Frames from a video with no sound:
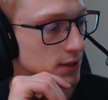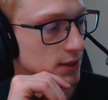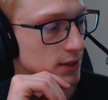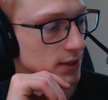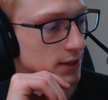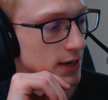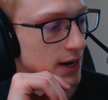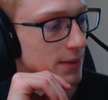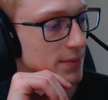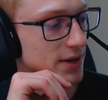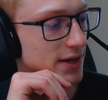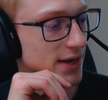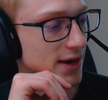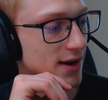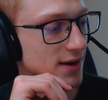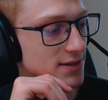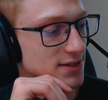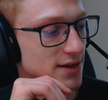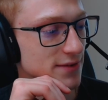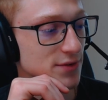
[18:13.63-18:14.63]
How many
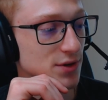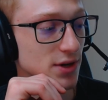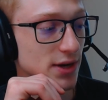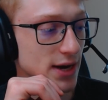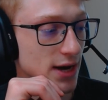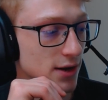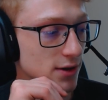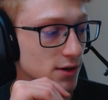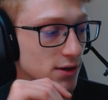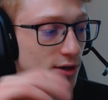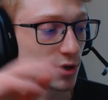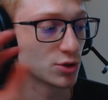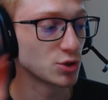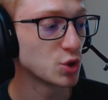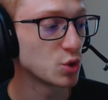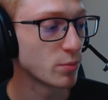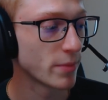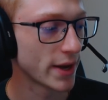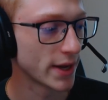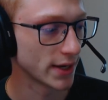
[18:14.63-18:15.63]
Karens have you encountered? Too
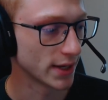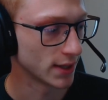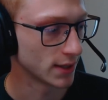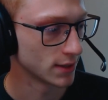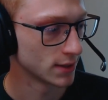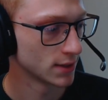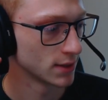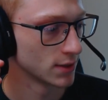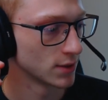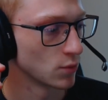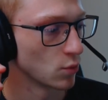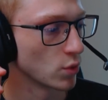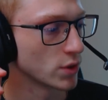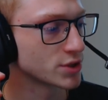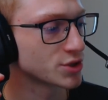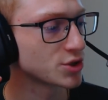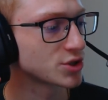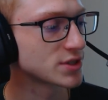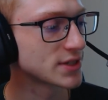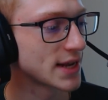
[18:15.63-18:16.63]
many. What is
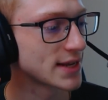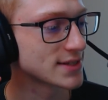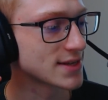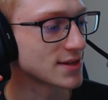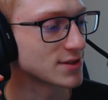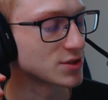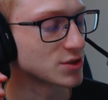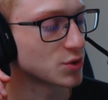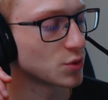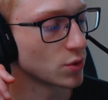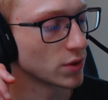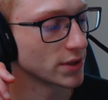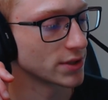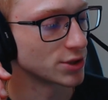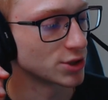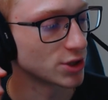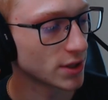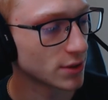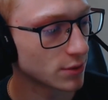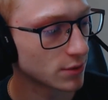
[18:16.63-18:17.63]
your stance on school in
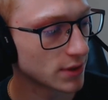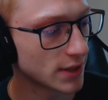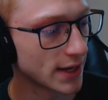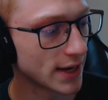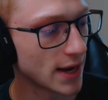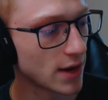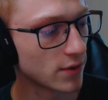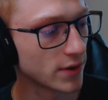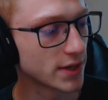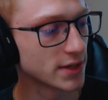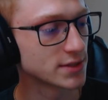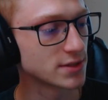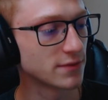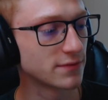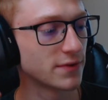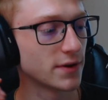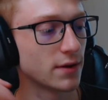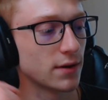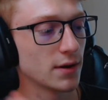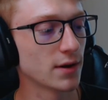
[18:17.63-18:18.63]
general, like how kids are
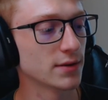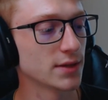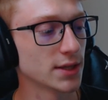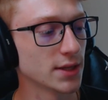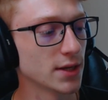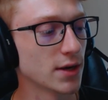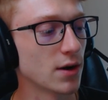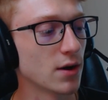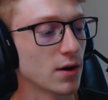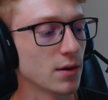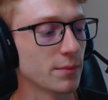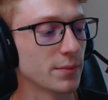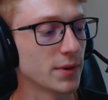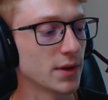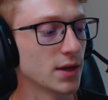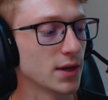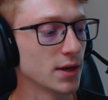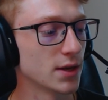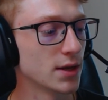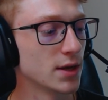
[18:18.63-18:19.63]
figuring out that they aren't
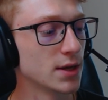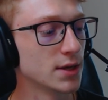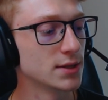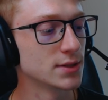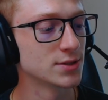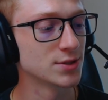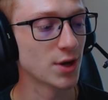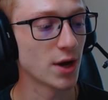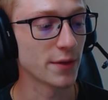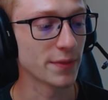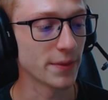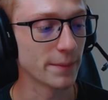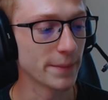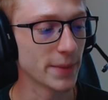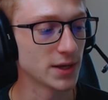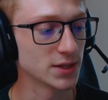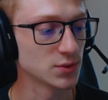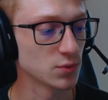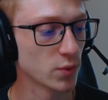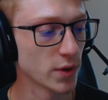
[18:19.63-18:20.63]
being taught the
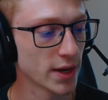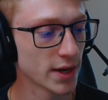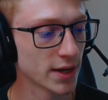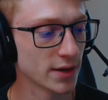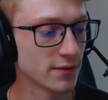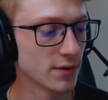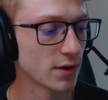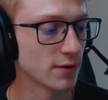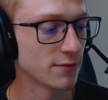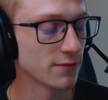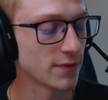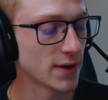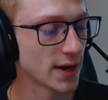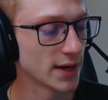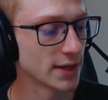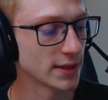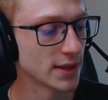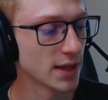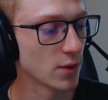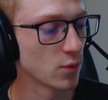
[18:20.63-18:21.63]
best way and are
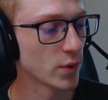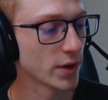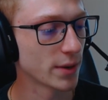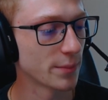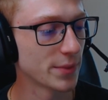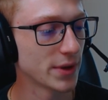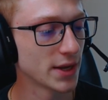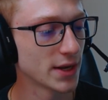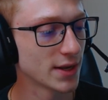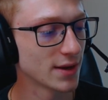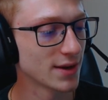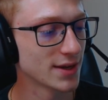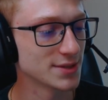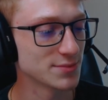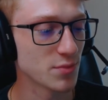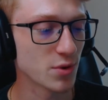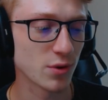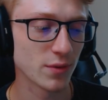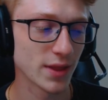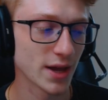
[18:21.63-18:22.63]
finding that Wikipedia is
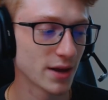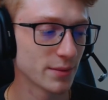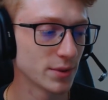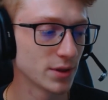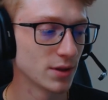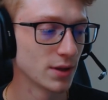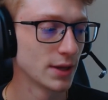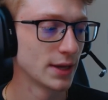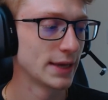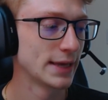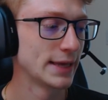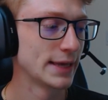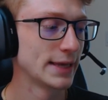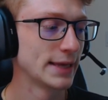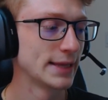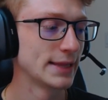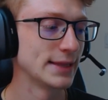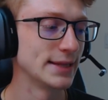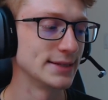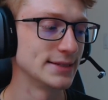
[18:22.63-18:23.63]
more reliable
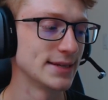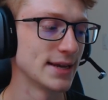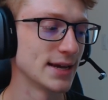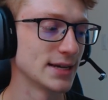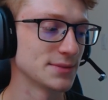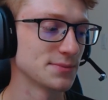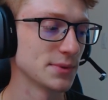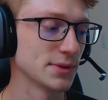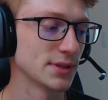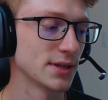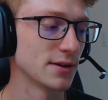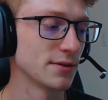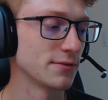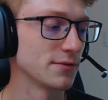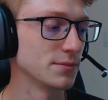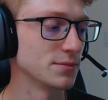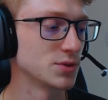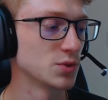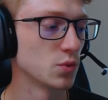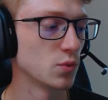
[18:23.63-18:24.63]
than textbooks that are
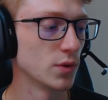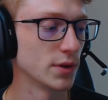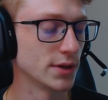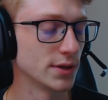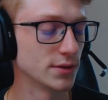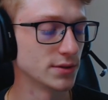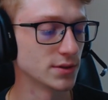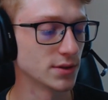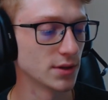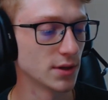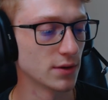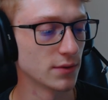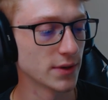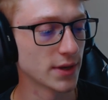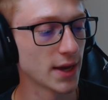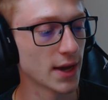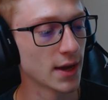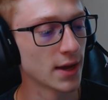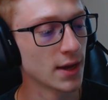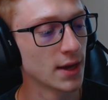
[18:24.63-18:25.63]
from 20 years ago?
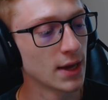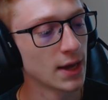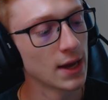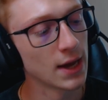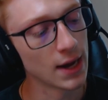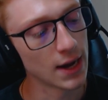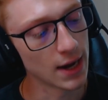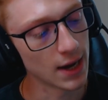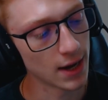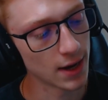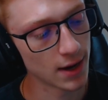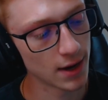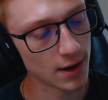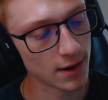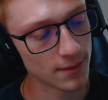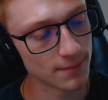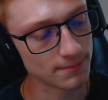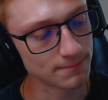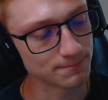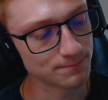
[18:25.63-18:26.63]
Yeah.
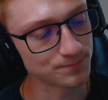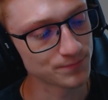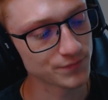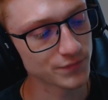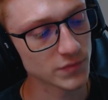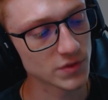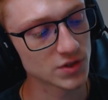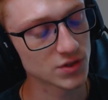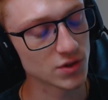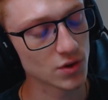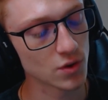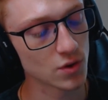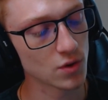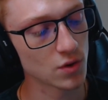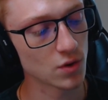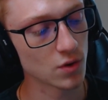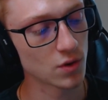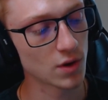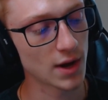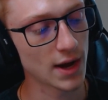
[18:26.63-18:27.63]

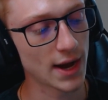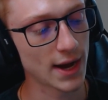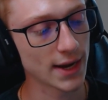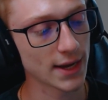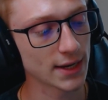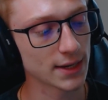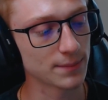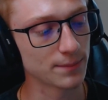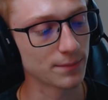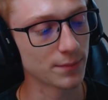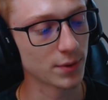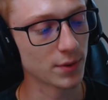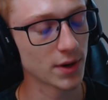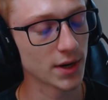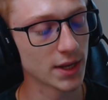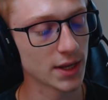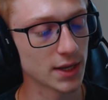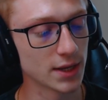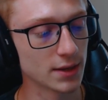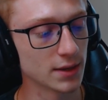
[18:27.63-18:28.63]
So I got a
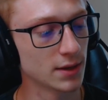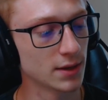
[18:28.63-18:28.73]
pretty...